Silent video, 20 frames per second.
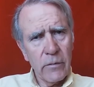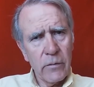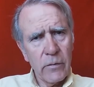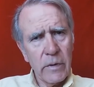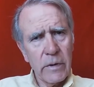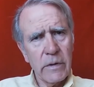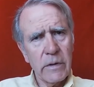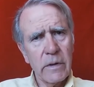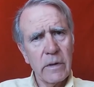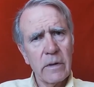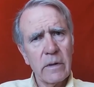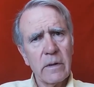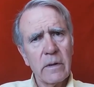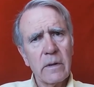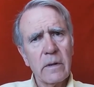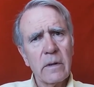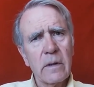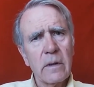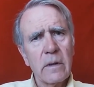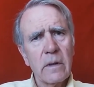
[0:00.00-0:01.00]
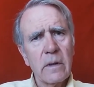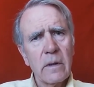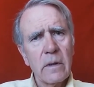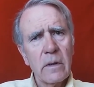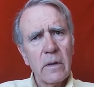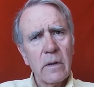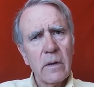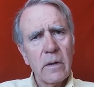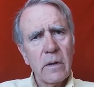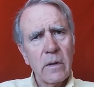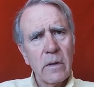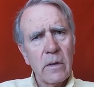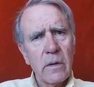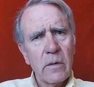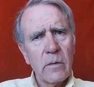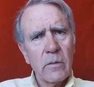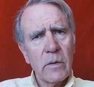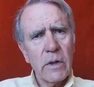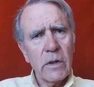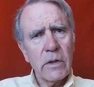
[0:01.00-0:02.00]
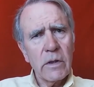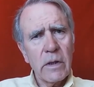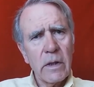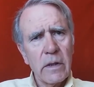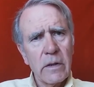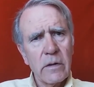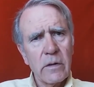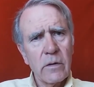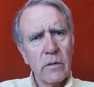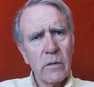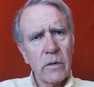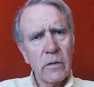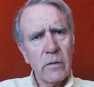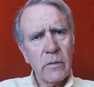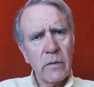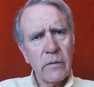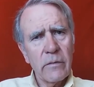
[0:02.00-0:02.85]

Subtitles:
of reason, which has no